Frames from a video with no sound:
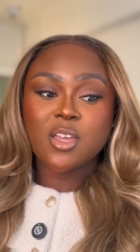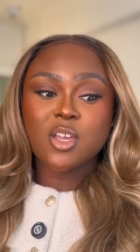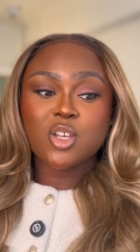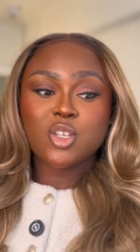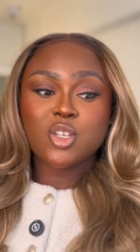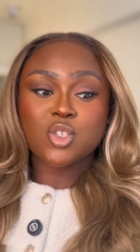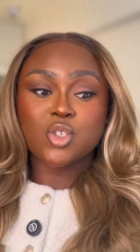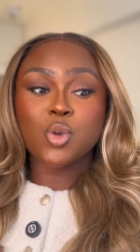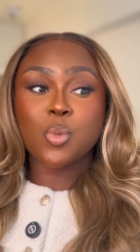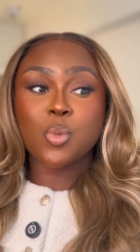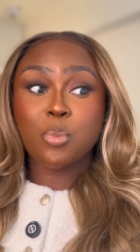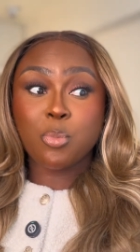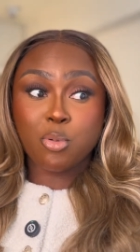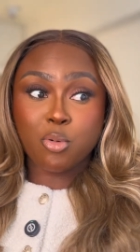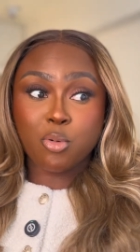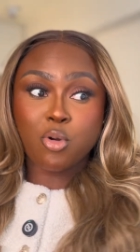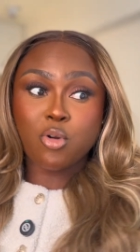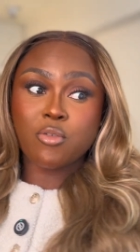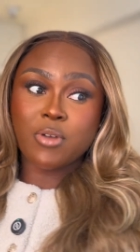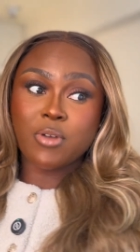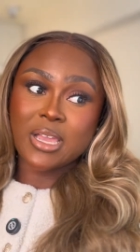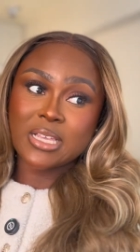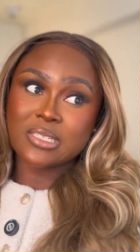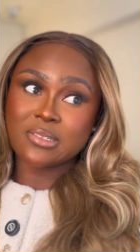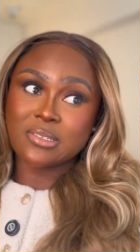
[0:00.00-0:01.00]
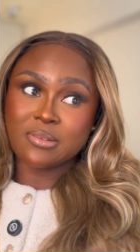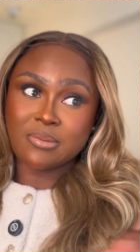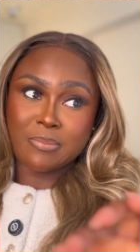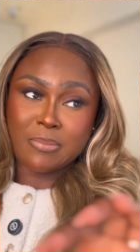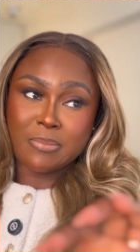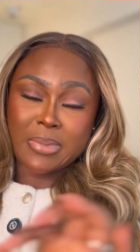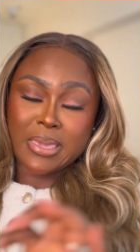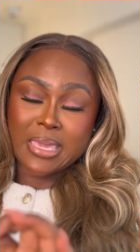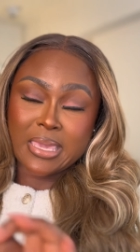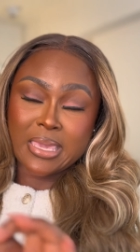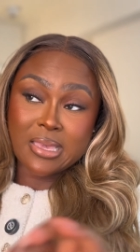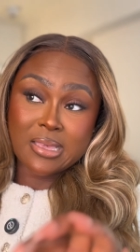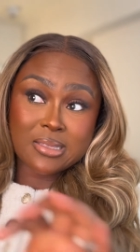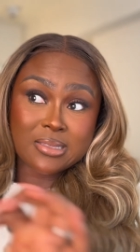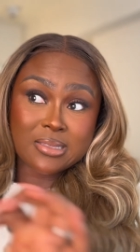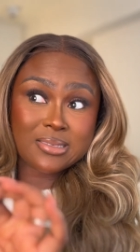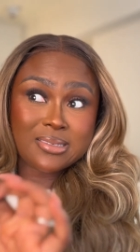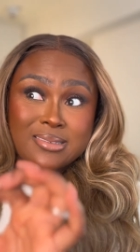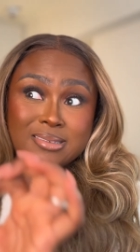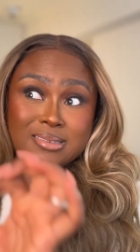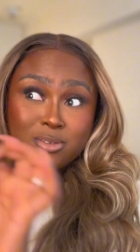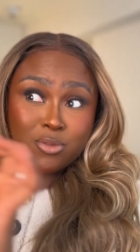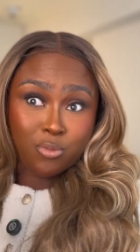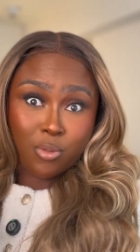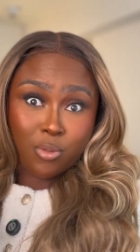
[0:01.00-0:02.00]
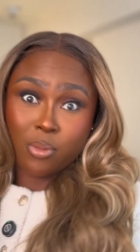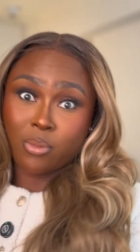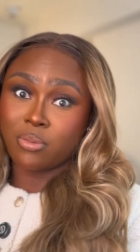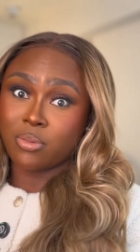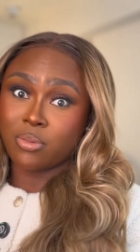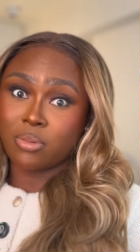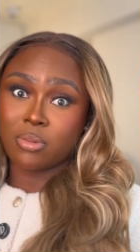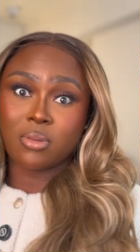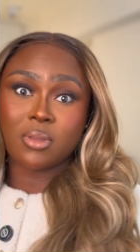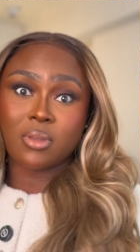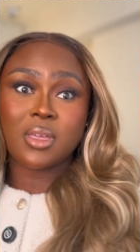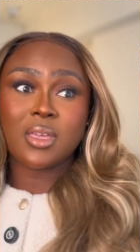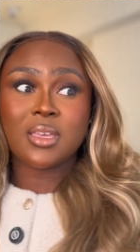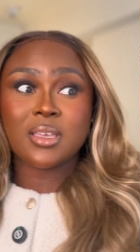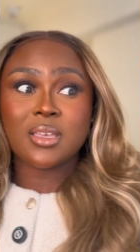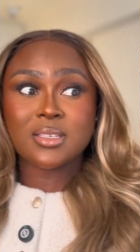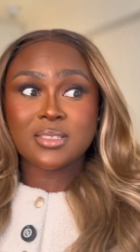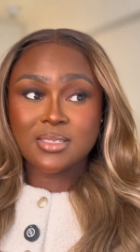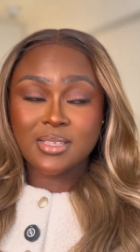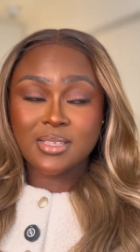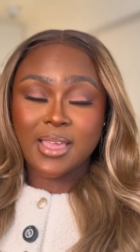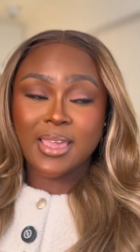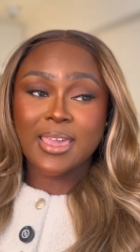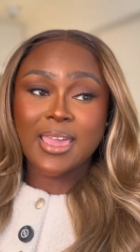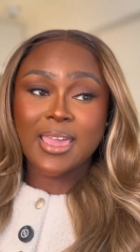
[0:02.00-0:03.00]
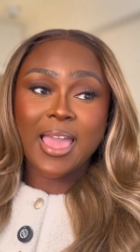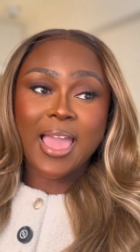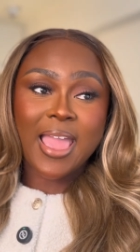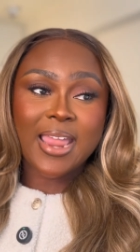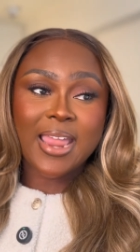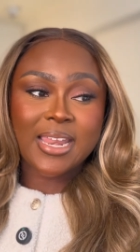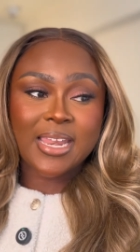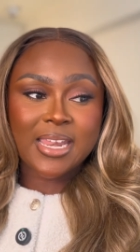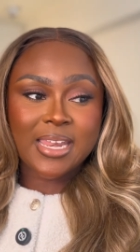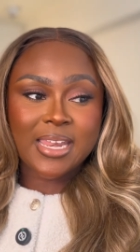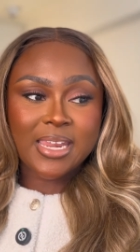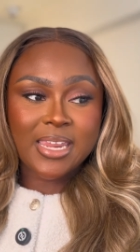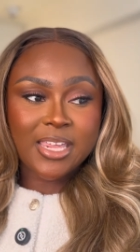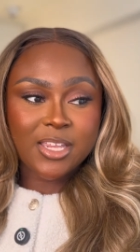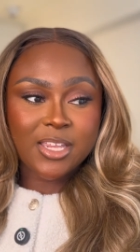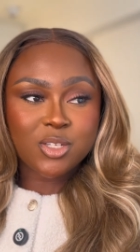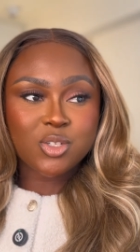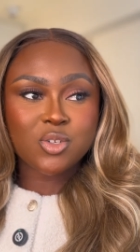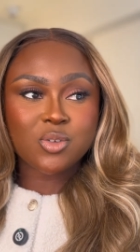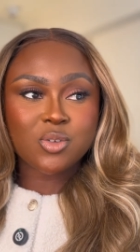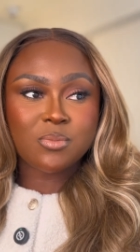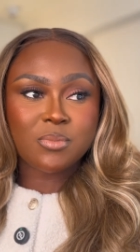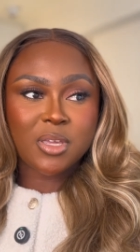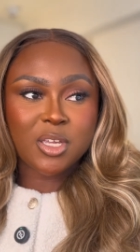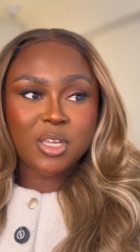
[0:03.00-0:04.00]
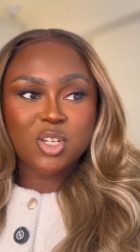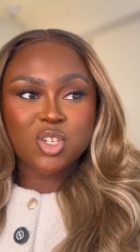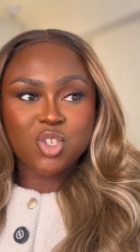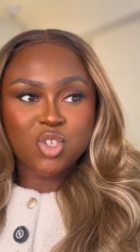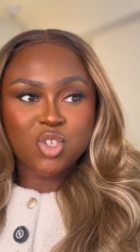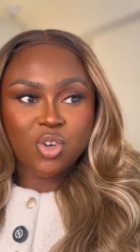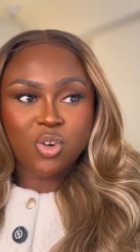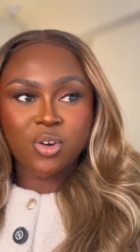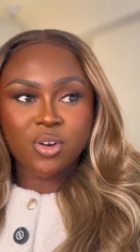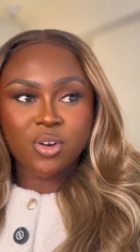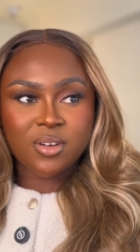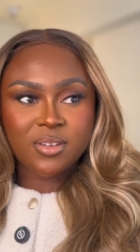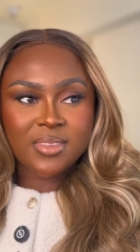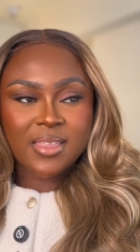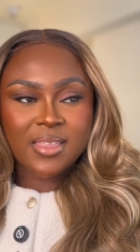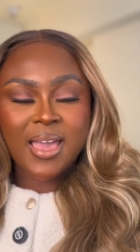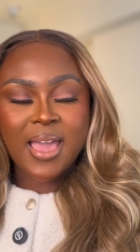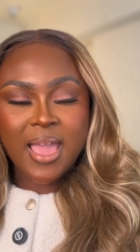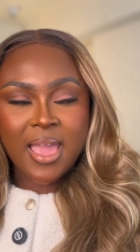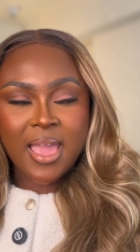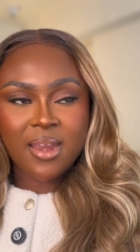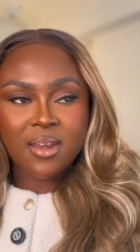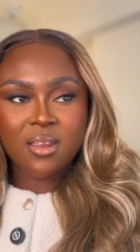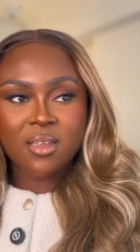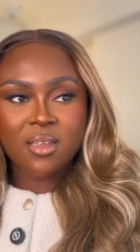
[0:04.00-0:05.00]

So progress for me, it's growth. It's like I need to make sure that